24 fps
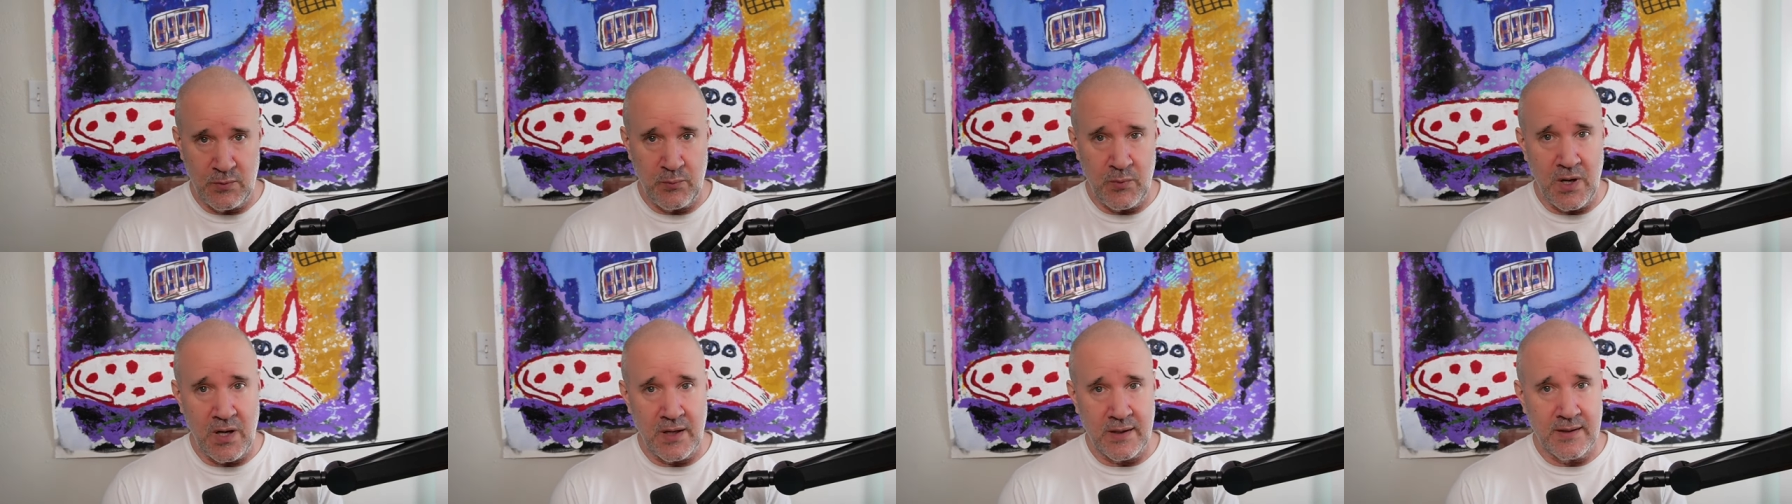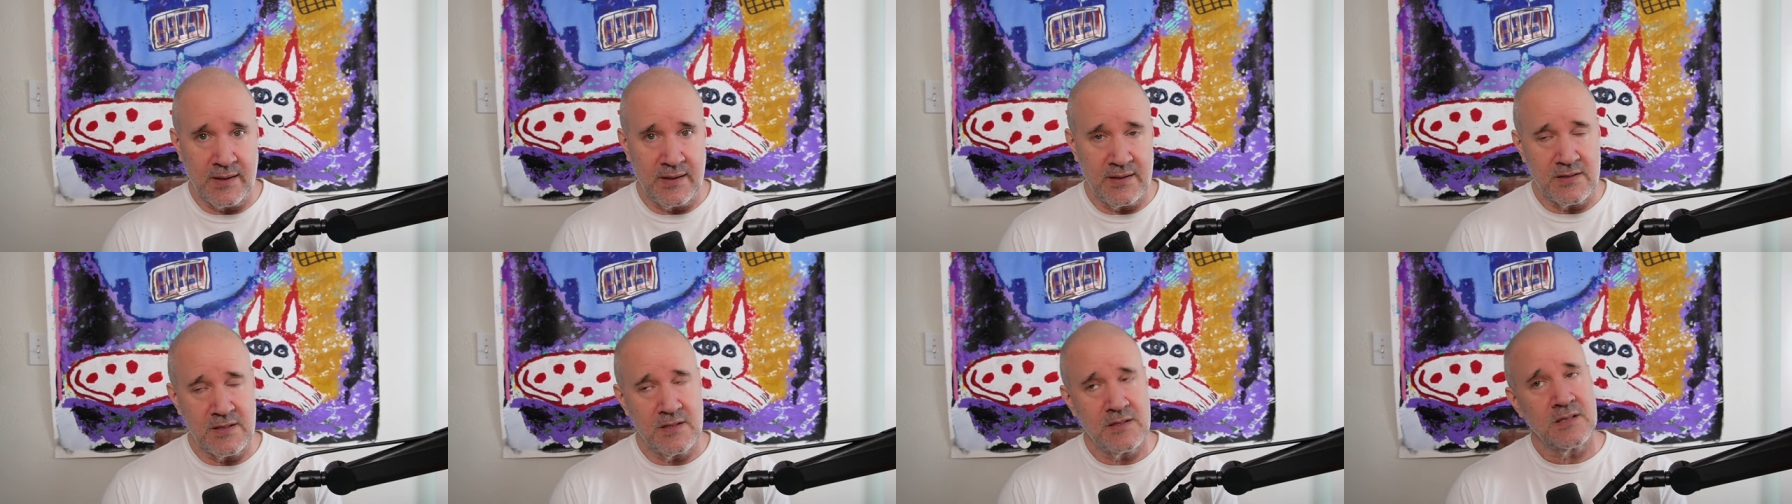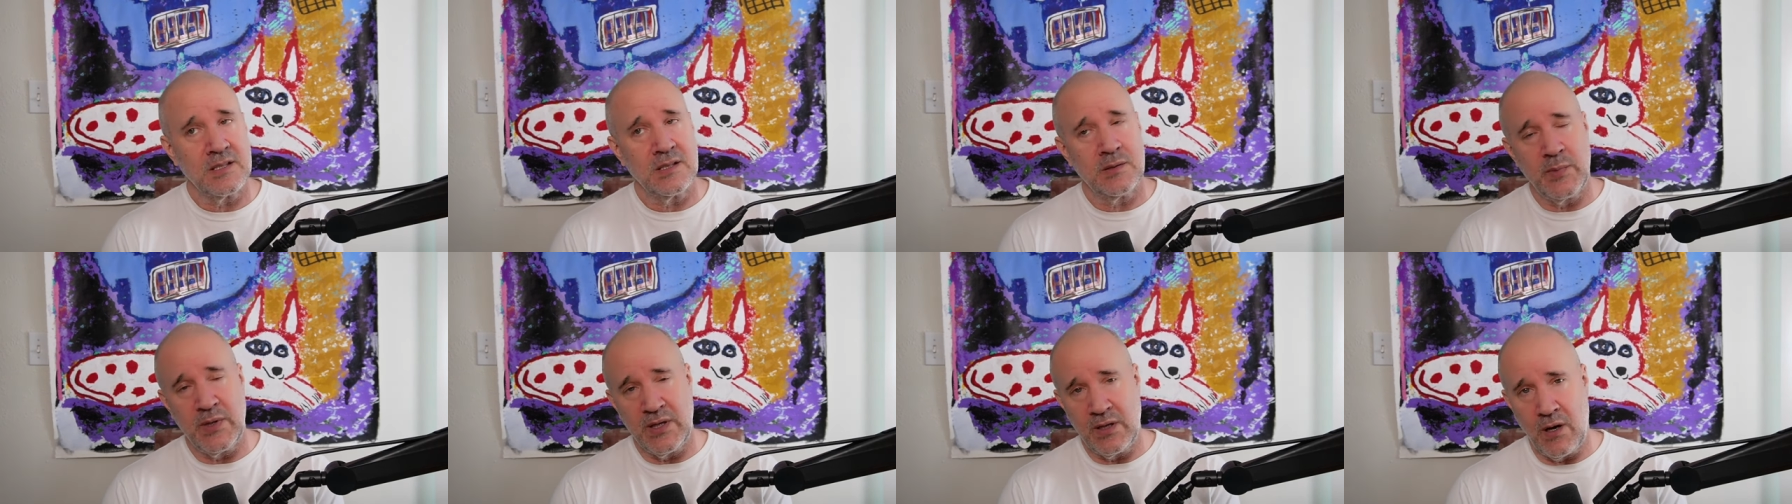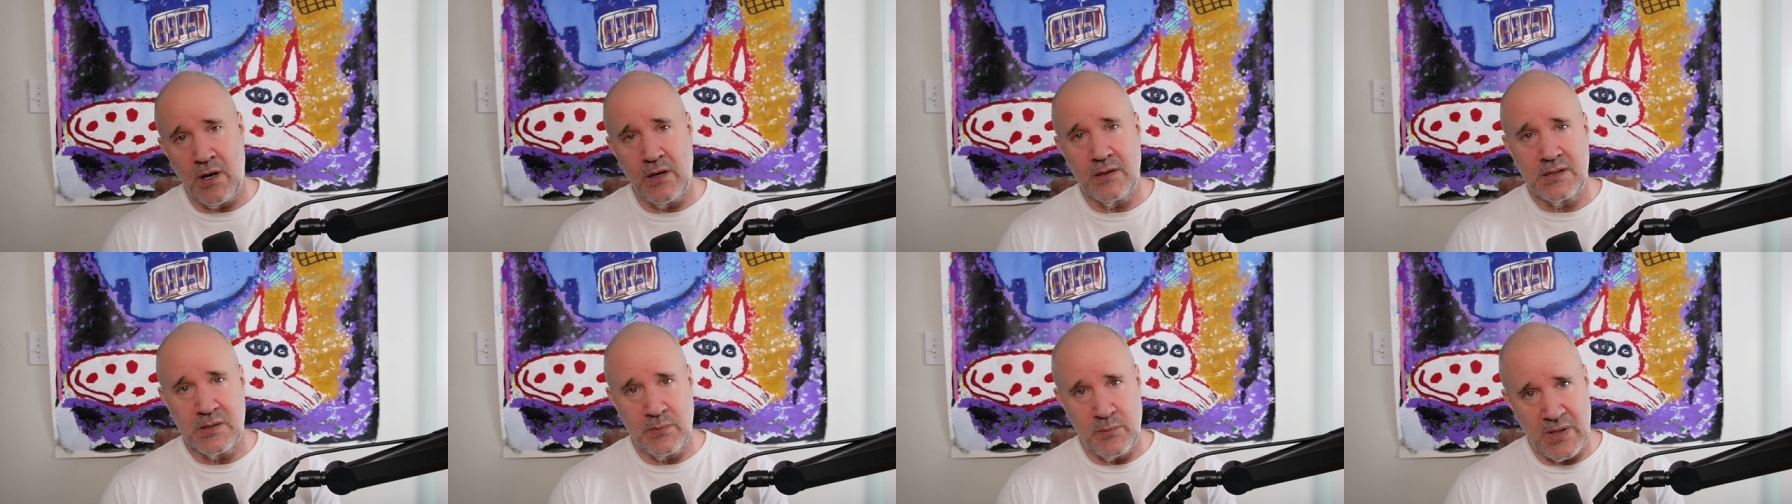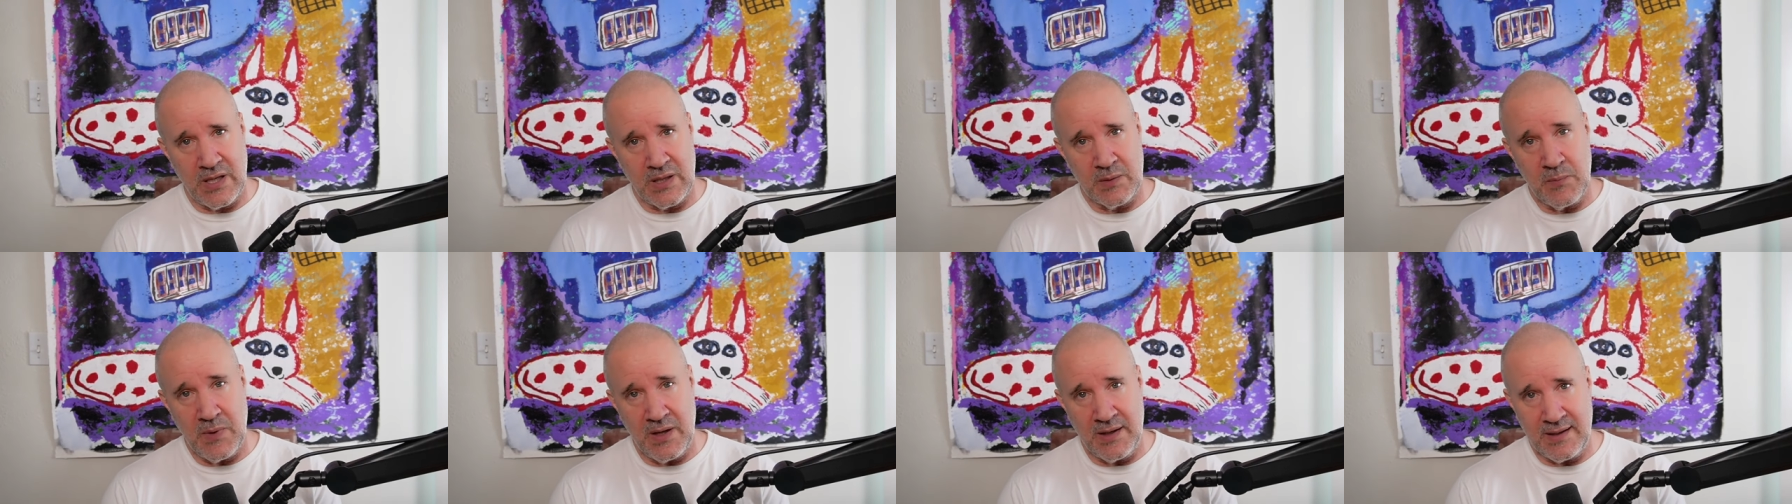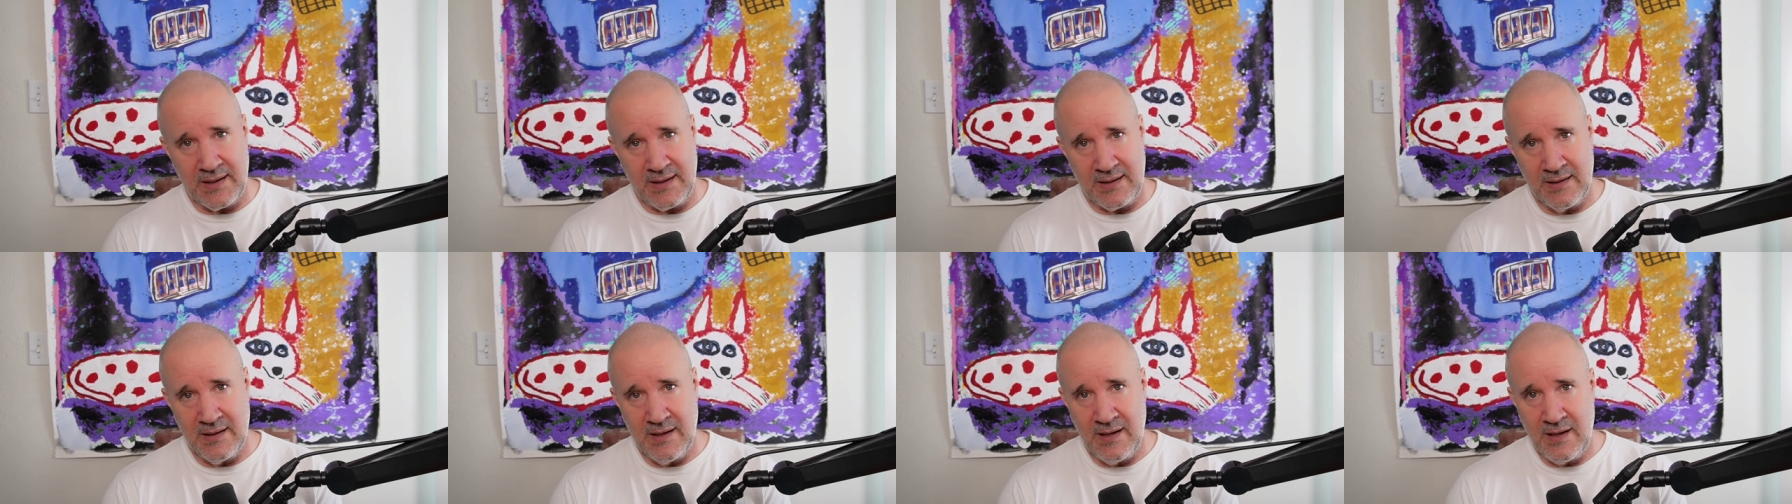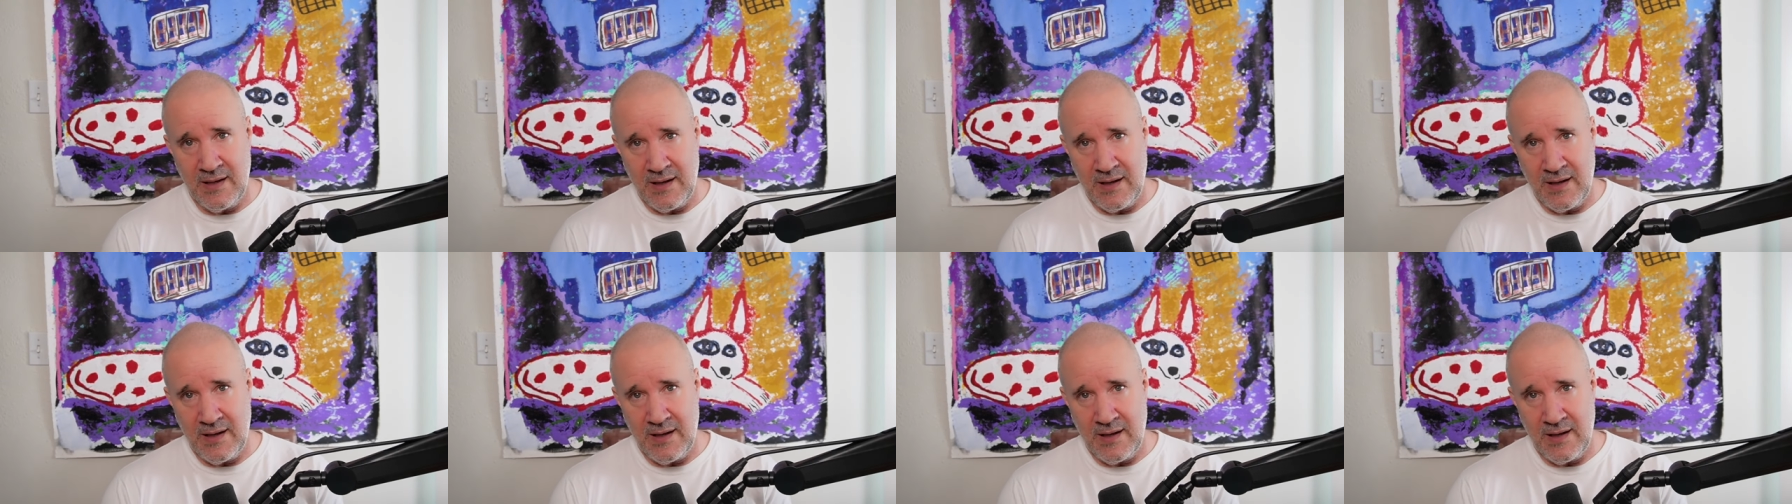markets it's going to be hard to make money